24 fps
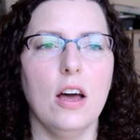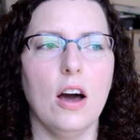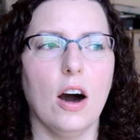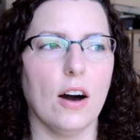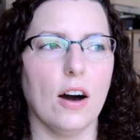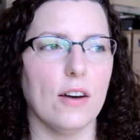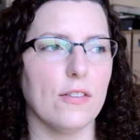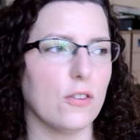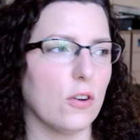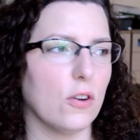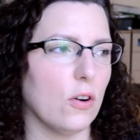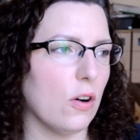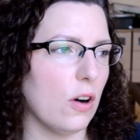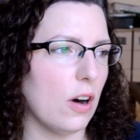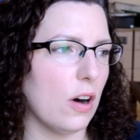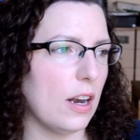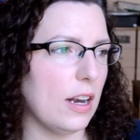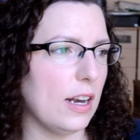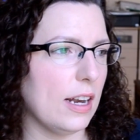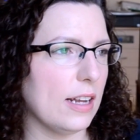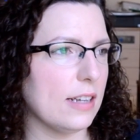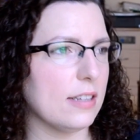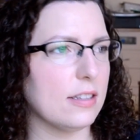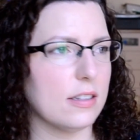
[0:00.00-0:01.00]
I've got
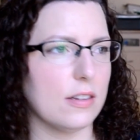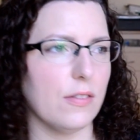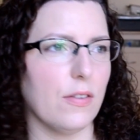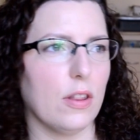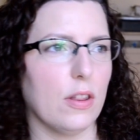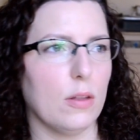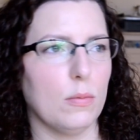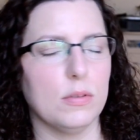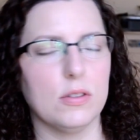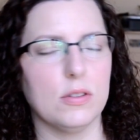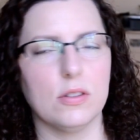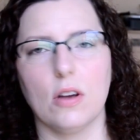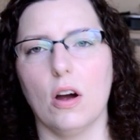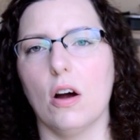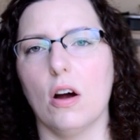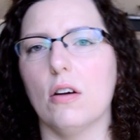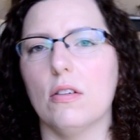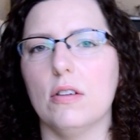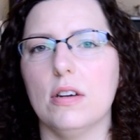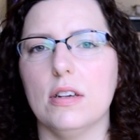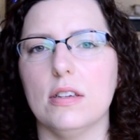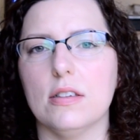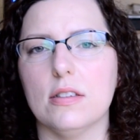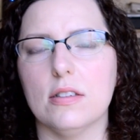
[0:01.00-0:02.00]
a list of other
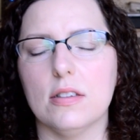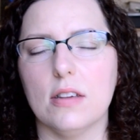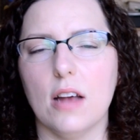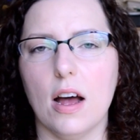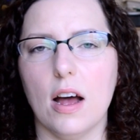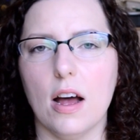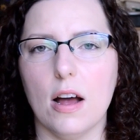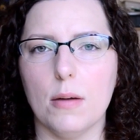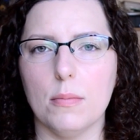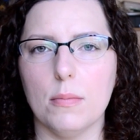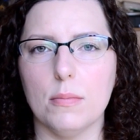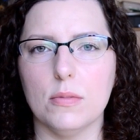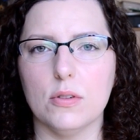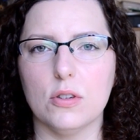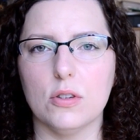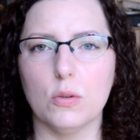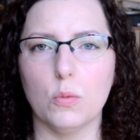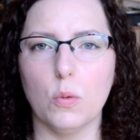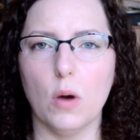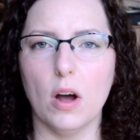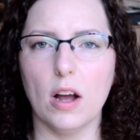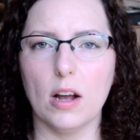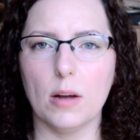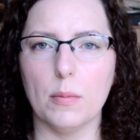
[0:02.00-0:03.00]
mascaras to
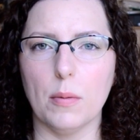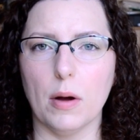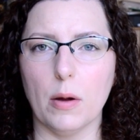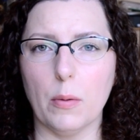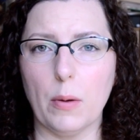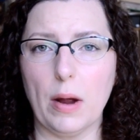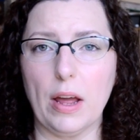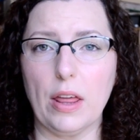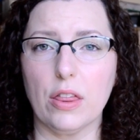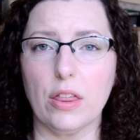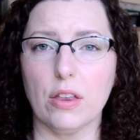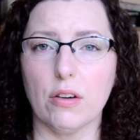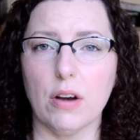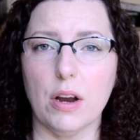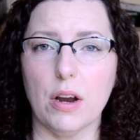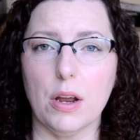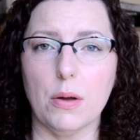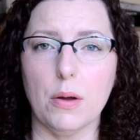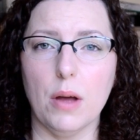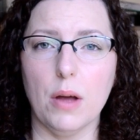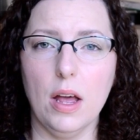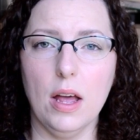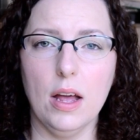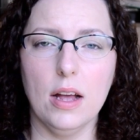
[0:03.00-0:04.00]
work my way through,
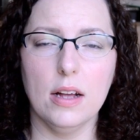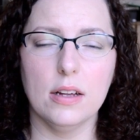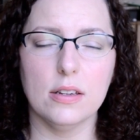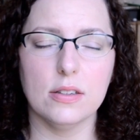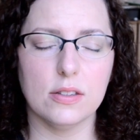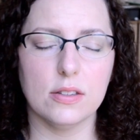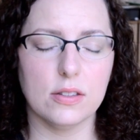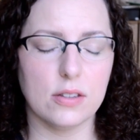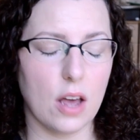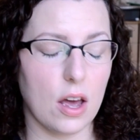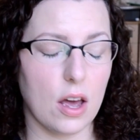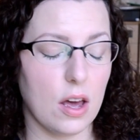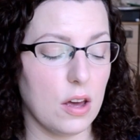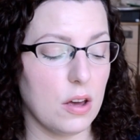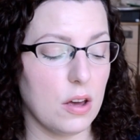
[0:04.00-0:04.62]
so